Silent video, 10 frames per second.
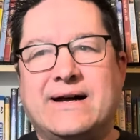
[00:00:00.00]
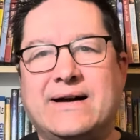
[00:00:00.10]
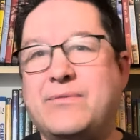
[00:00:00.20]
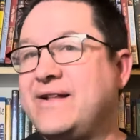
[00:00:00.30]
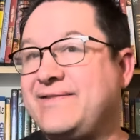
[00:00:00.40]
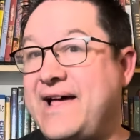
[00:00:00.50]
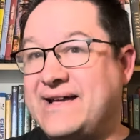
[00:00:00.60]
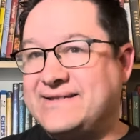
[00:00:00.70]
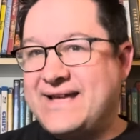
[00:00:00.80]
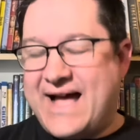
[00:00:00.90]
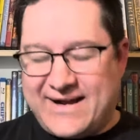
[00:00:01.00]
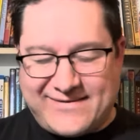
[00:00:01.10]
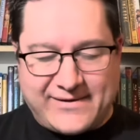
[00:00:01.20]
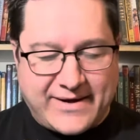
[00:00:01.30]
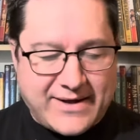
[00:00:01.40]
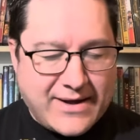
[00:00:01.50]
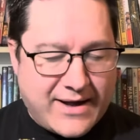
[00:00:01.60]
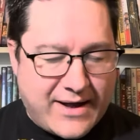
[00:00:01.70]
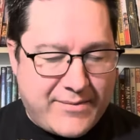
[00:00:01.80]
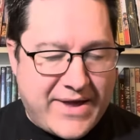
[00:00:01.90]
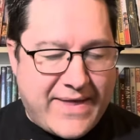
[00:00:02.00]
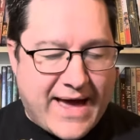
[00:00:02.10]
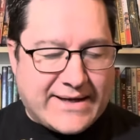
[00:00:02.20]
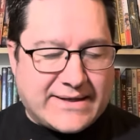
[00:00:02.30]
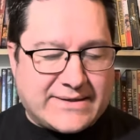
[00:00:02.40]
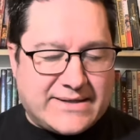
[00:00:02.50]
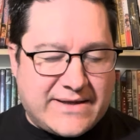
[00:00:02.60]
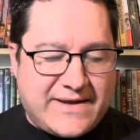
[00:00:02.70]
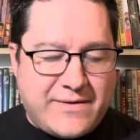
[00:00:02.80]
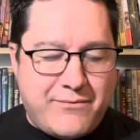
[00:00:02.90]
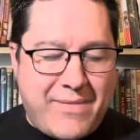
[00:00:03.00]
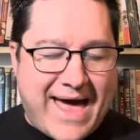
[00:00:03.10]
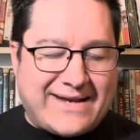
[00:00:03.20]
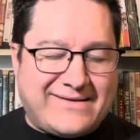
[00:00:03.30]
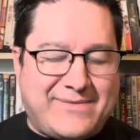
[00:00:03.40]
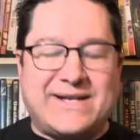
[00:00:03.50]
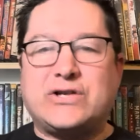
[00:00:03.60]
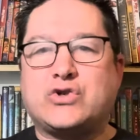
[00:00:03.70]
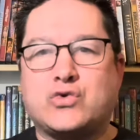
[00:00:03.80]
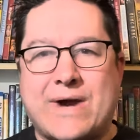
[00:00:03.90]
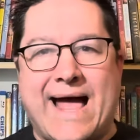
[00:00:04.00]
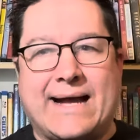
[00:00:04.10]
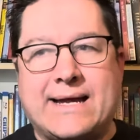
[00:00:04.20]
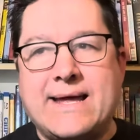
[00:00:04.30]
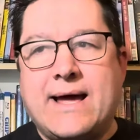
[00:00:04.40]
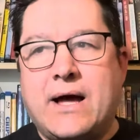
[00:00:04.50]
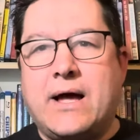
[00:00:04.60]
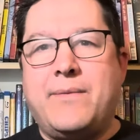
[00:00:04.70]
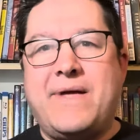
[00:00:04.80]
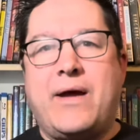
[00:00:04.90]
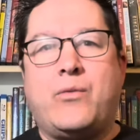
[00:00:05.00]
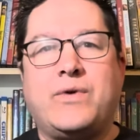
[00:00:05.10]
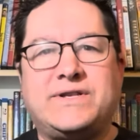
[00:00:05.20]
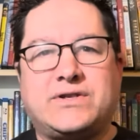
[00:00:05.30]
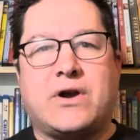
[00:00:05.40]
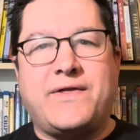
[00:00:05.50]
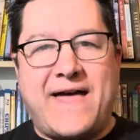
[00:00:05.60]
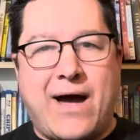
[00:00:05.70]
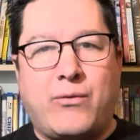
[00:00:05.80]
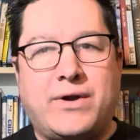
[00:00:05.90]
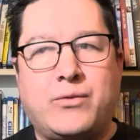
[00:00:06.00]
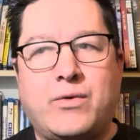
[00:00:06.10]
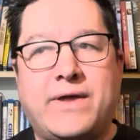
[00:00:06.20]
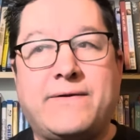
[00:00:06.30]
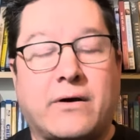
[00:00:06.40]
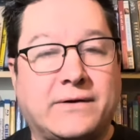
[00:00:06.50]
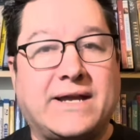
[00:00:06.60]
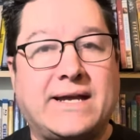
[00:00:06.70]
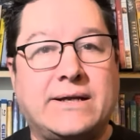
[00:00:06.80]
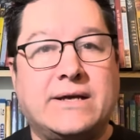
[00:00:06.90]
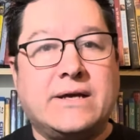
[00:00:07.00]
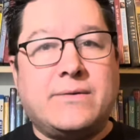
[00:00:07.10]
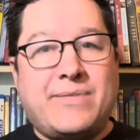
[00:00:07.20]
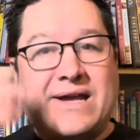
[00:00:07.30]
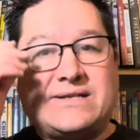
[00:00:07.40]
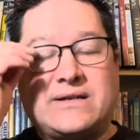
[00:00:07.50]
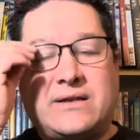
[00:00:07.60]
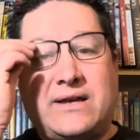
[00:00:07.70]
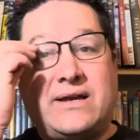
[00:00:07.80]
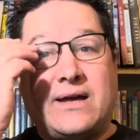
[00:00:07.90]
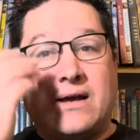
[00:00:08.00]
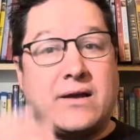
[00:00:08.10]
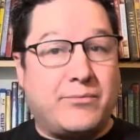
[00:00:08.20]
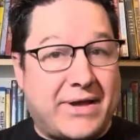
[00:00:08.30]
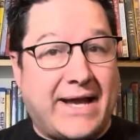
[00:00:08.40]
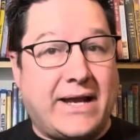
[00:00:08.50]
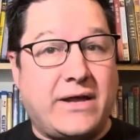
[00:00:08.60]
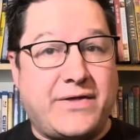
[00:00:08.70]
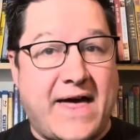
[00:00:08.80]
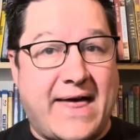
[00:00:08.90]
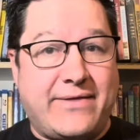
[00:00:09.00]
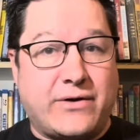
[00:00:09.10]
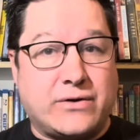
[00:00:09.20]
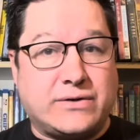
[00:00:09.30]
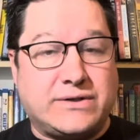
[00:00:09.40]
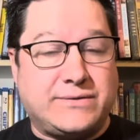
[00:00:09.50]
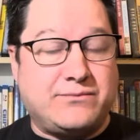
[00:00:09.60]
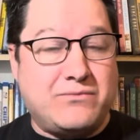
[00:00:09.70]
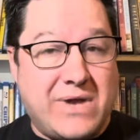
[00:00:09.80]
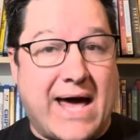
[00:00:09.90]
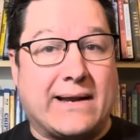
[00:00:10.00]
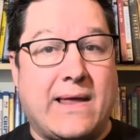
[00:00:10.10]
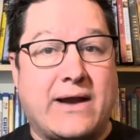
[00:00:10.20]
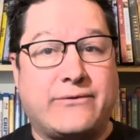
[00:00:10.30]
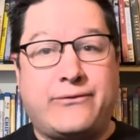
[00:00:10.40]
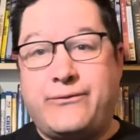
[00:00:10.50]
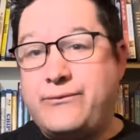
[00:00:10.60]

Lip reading: much less, actually, and that is the management track, and we start that one with Darlene basically complaining that there's not a lot of